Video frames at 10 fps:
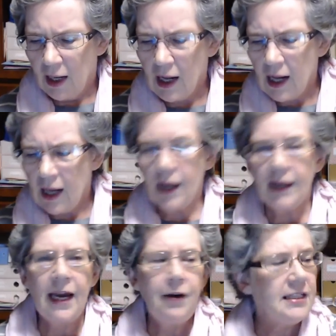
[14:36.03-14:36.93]
Ah,
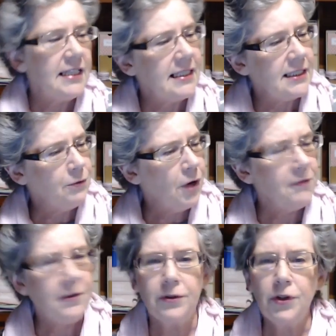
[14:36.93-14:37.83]
Karen T's in
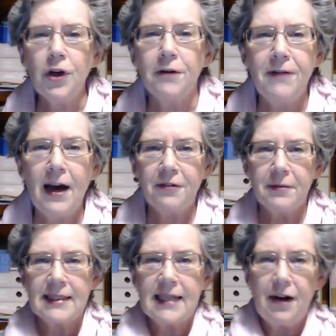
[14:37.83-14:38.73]
Roeville. You're not far
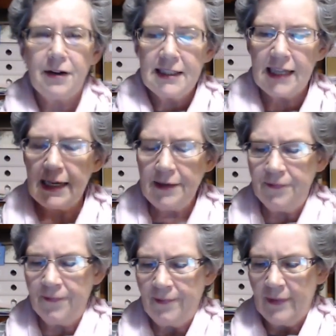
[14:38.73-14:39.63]
from us, Karen T.
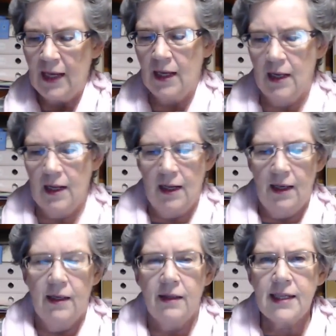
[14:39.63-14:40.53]

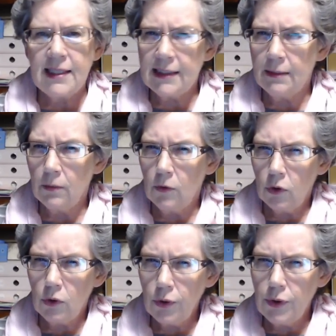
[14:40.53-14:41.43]
There's some
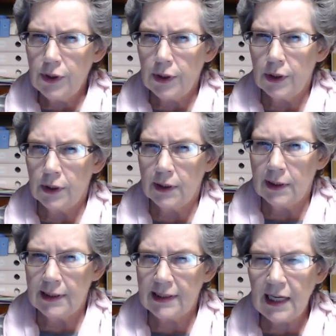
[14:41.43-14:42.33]
good
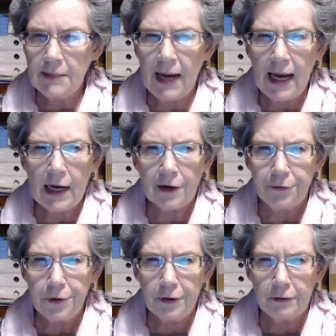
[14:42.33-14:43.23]
Stad Park
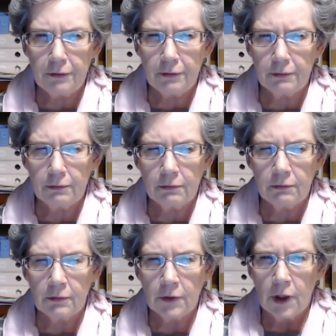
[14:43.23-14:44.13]
fruit and
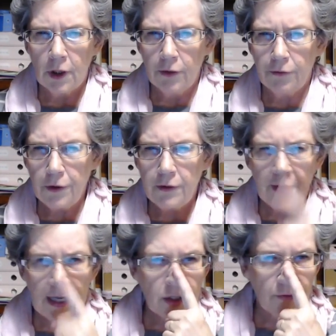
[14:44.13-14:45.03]

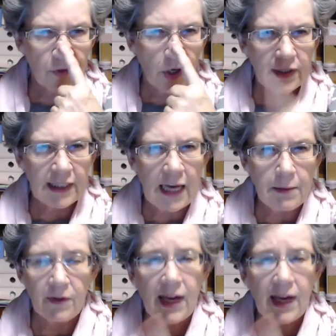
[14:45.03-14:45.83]
veg. I've forgotten the name of it.